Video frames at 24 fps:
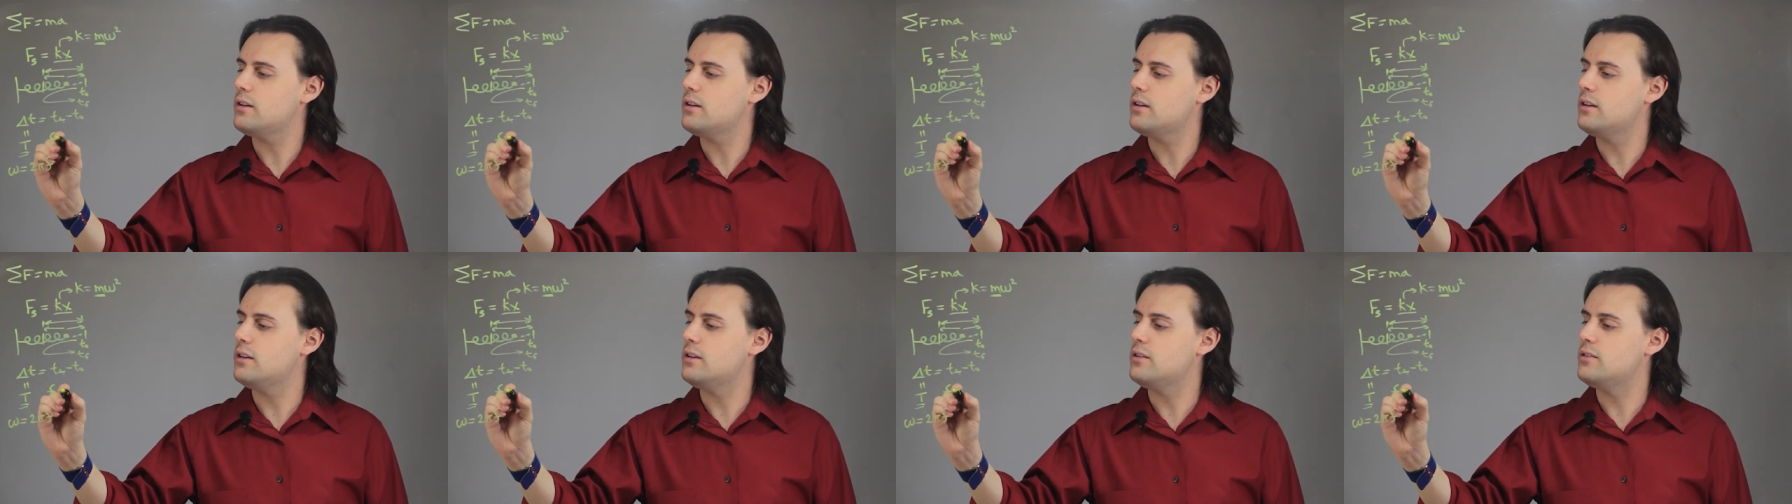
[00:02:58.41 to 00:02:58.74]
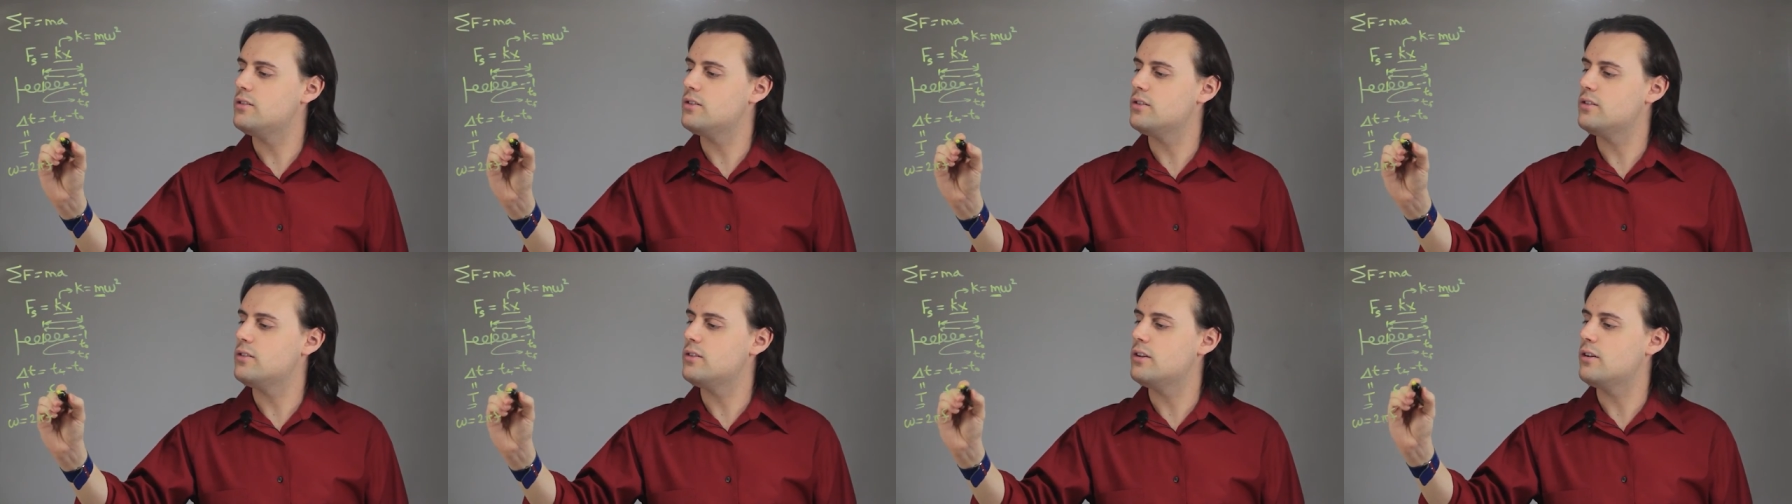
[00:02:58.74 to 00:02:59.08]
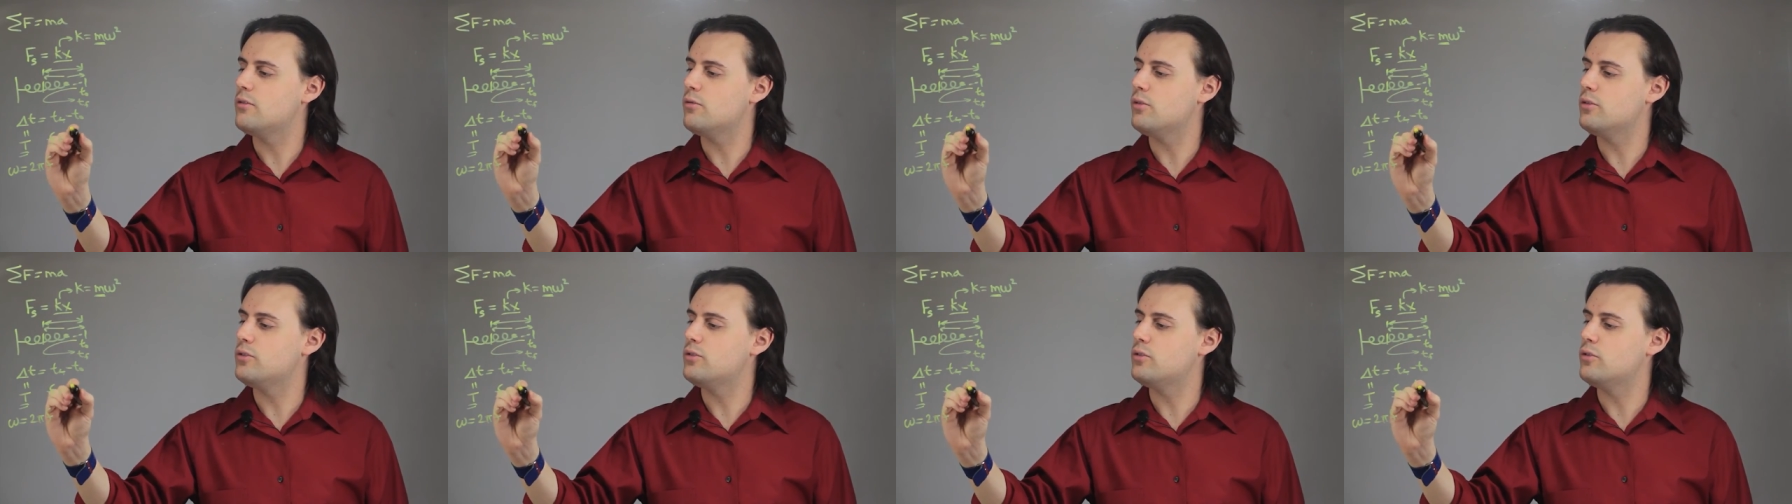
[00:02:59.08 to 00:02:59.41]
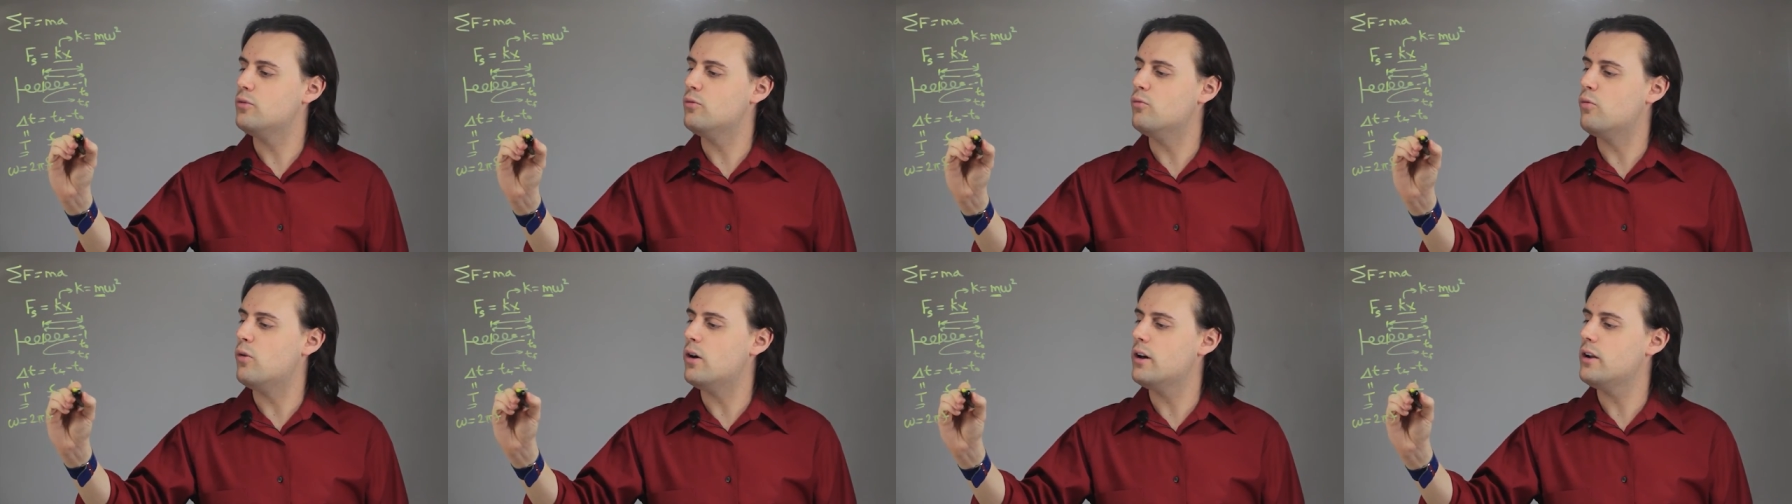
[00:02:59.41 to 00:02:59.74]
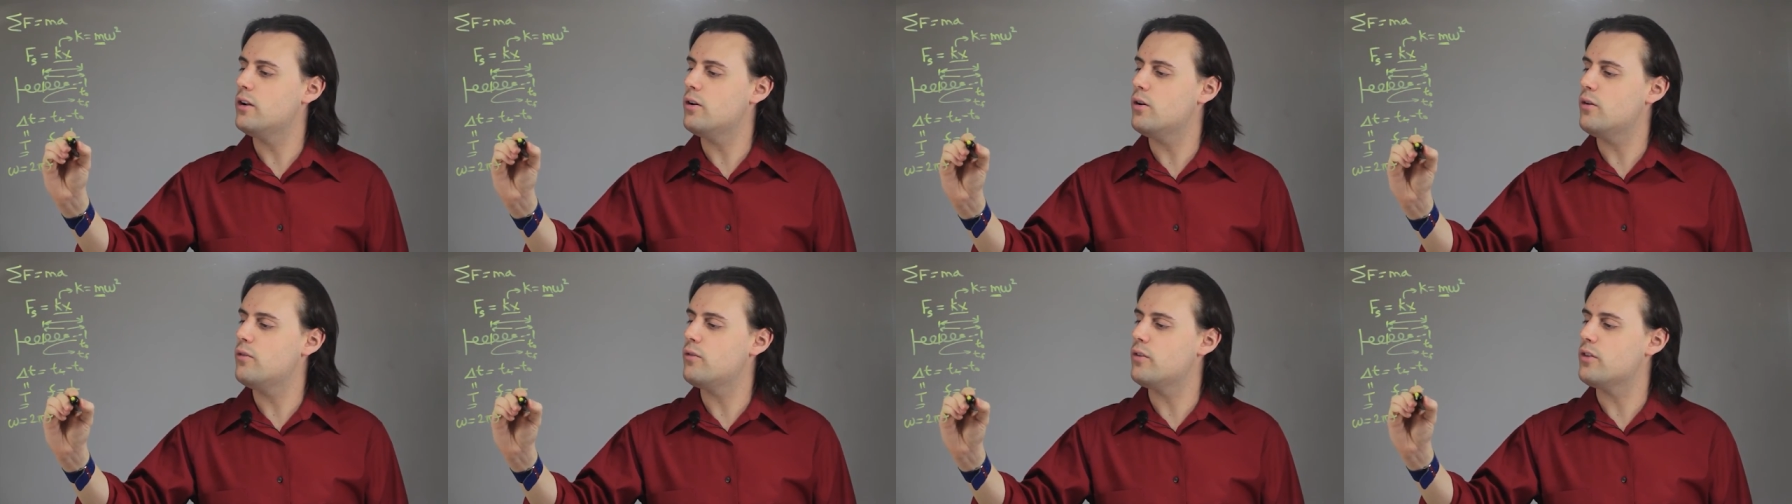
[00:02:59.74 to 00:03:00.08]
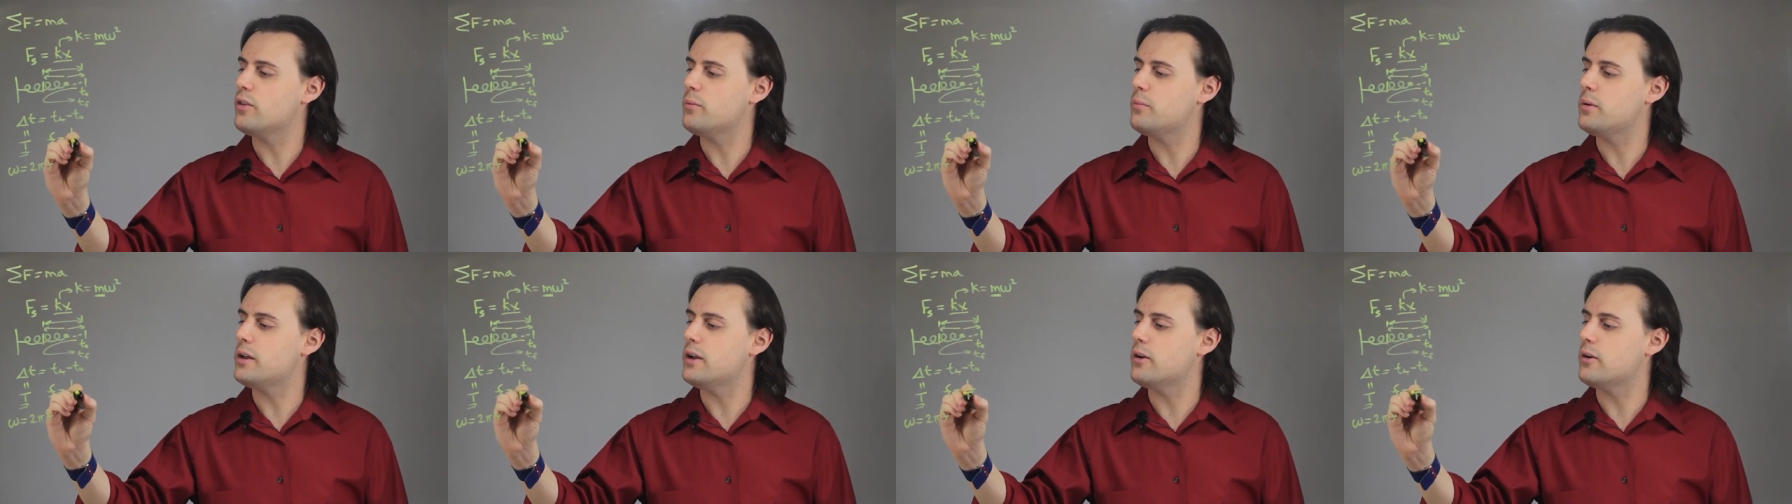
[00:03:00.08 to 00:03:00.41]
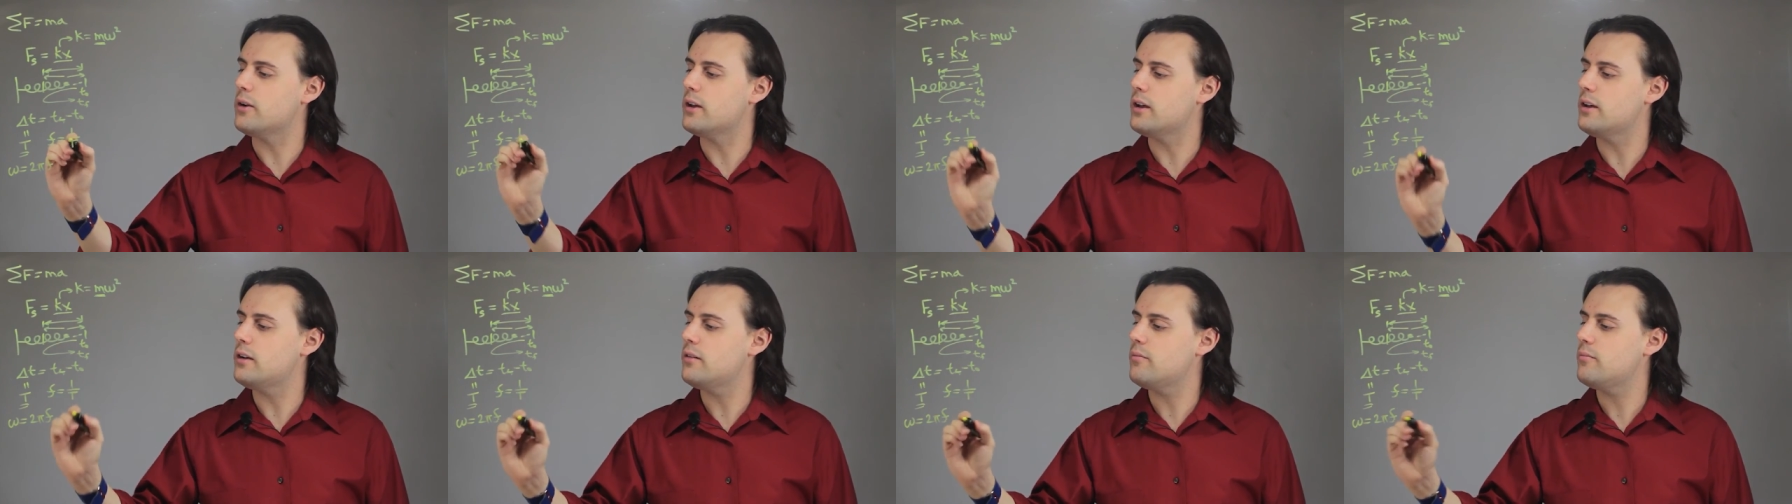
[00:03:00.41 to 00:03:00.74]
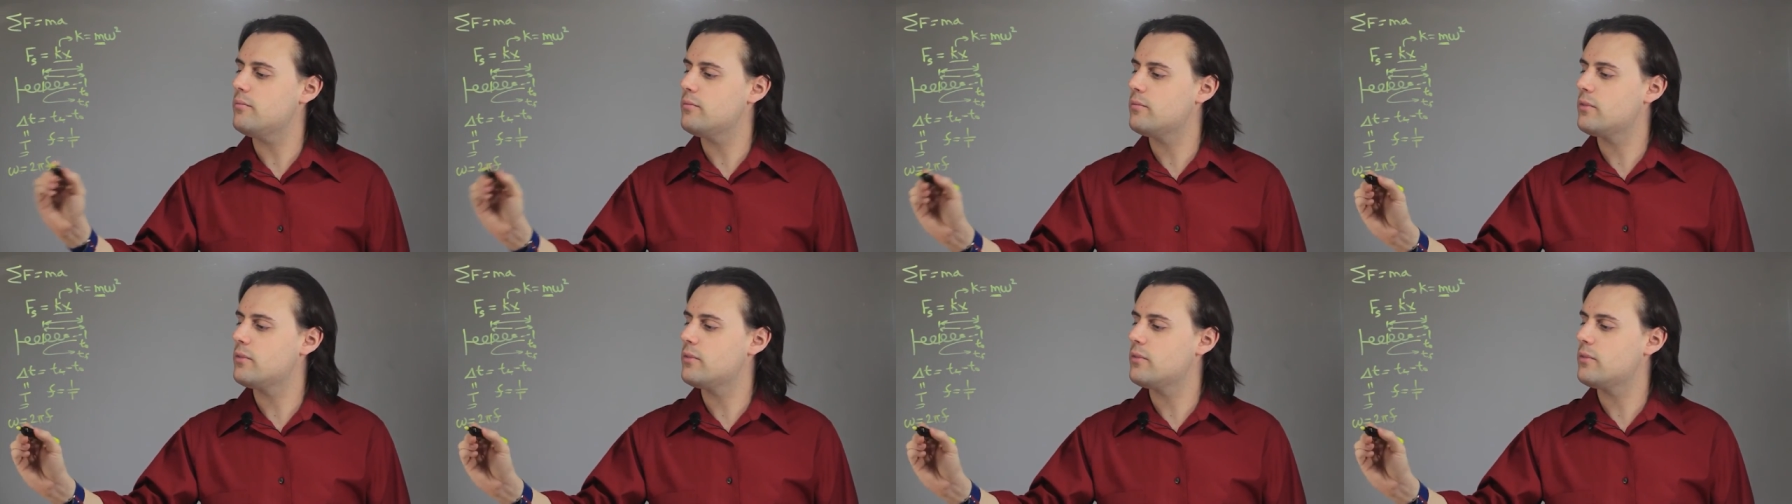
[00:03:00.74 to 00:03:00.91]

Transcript: is just equal to one over the period,